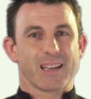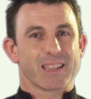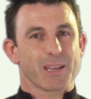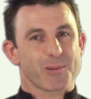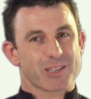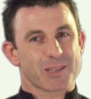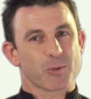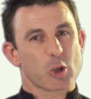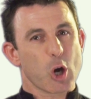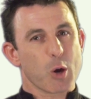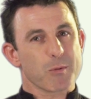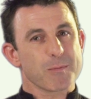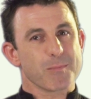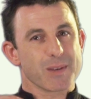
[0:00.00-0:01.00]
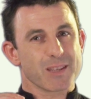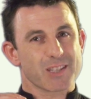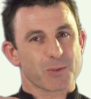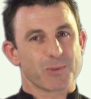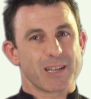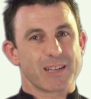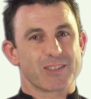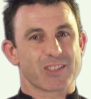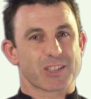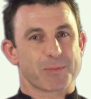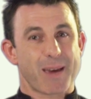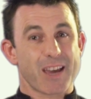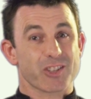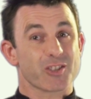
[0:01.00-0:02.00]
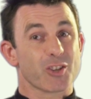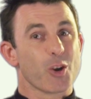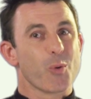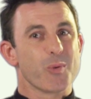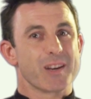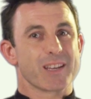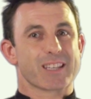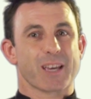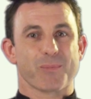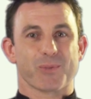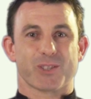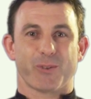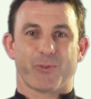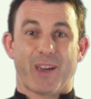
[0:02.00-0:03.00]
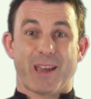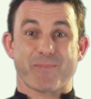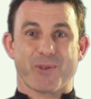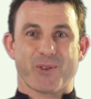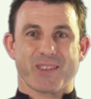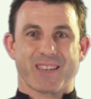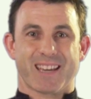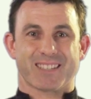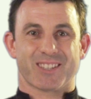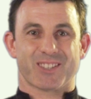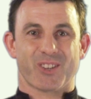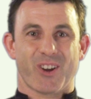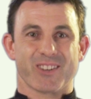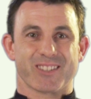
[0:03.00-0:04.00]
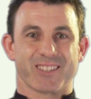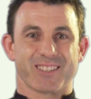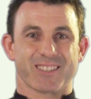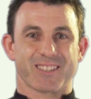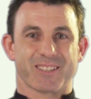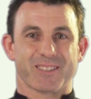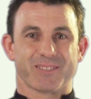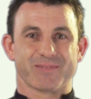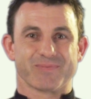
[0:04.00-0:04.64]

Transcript: There are some common myths we need to smash when it comes to fat burning exercises.